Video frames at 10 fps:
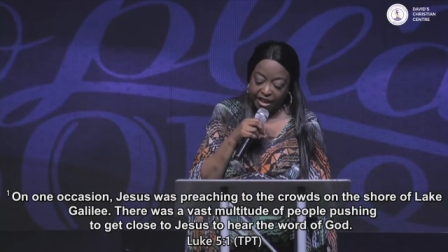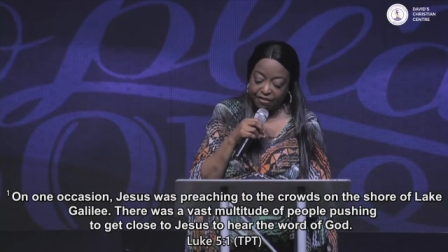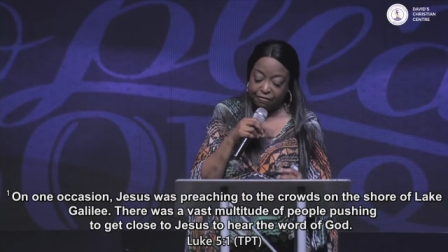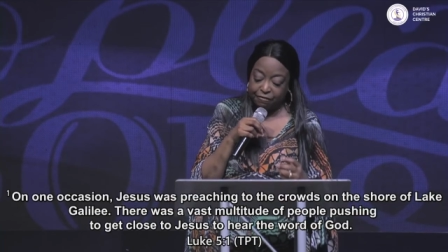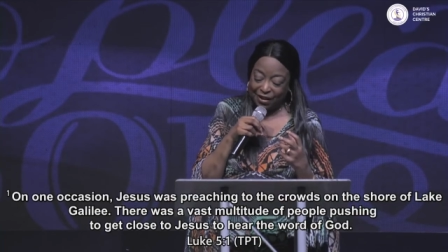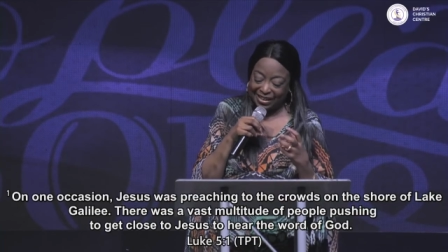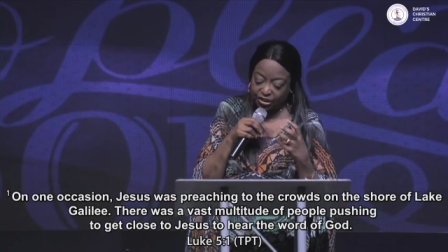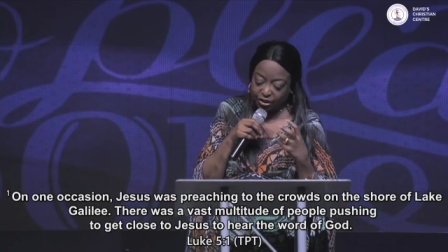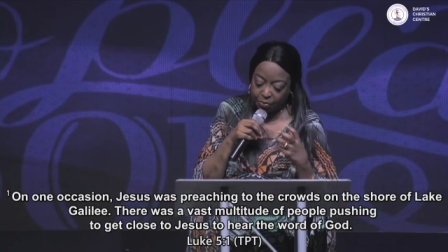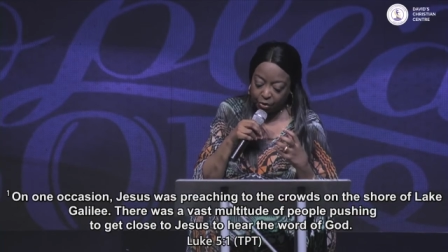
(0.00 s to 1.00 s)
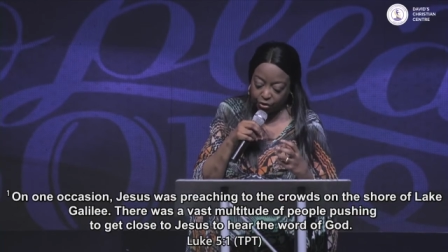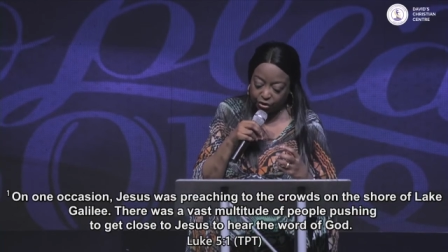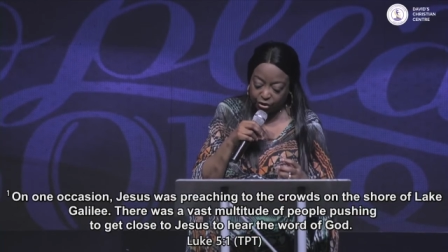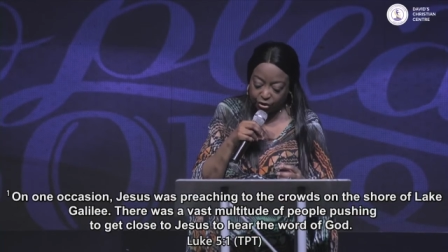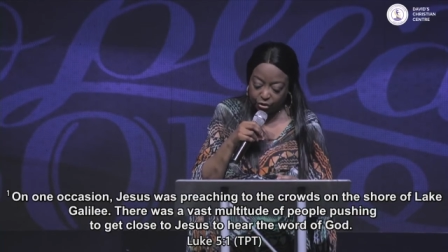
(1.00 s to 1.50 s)
a vast
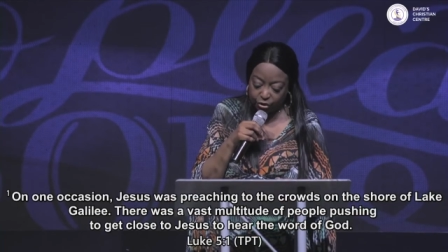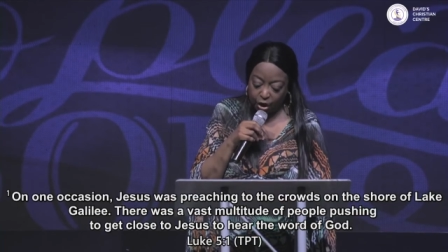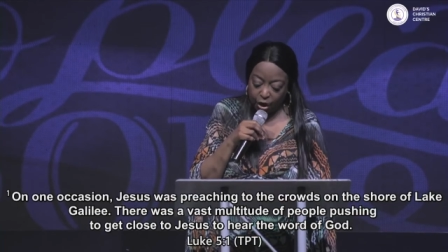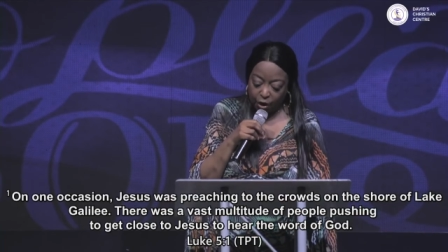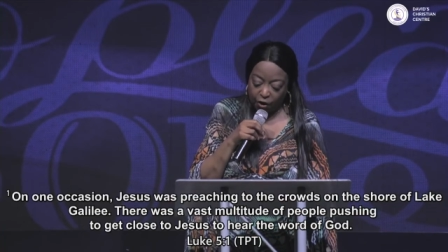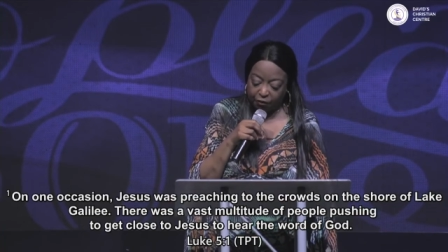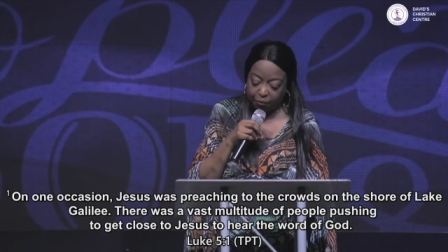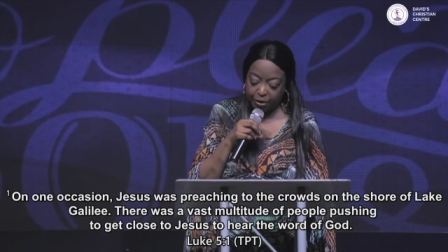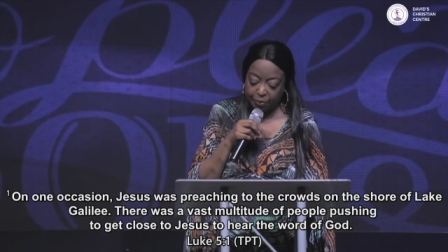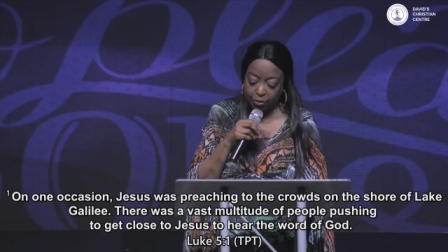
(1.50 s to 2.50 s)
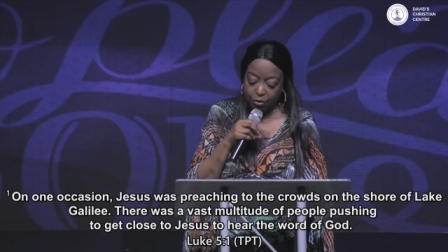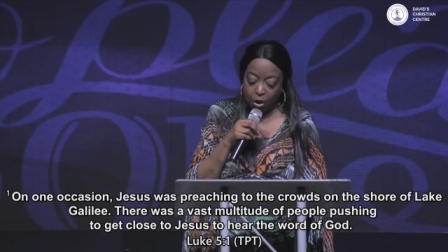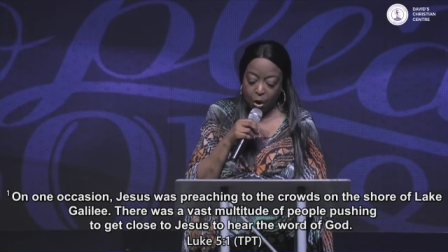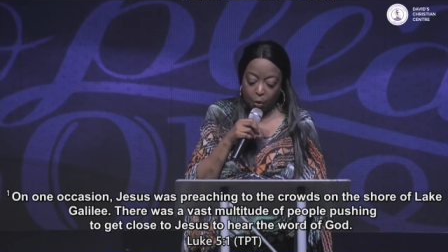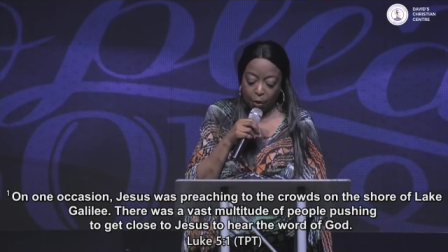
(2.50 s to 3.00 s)
multitude of people